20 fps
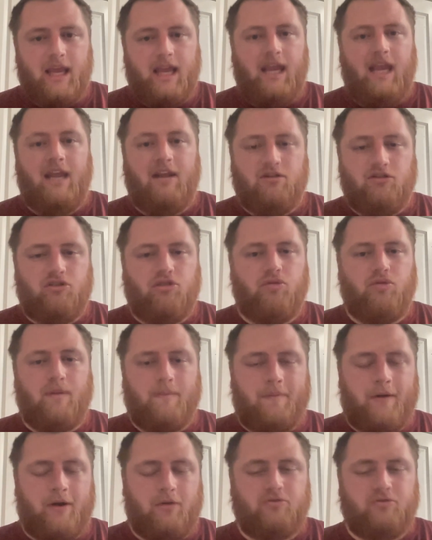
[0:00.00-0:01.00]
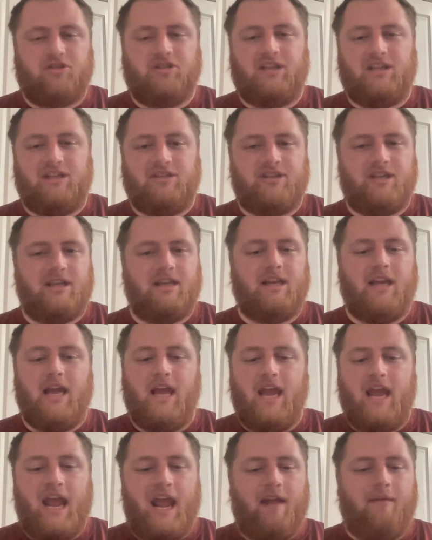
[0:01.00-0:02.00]
into the postseason.
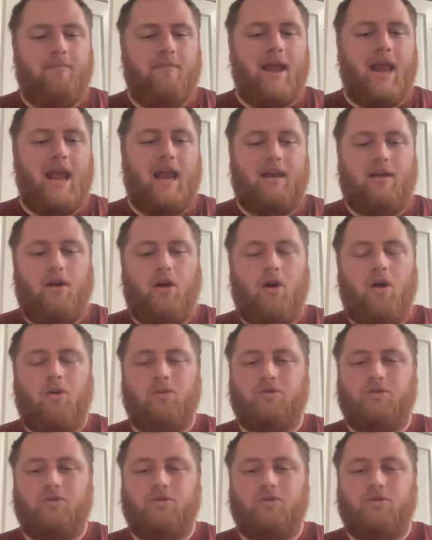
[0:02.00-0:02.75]
And man, oh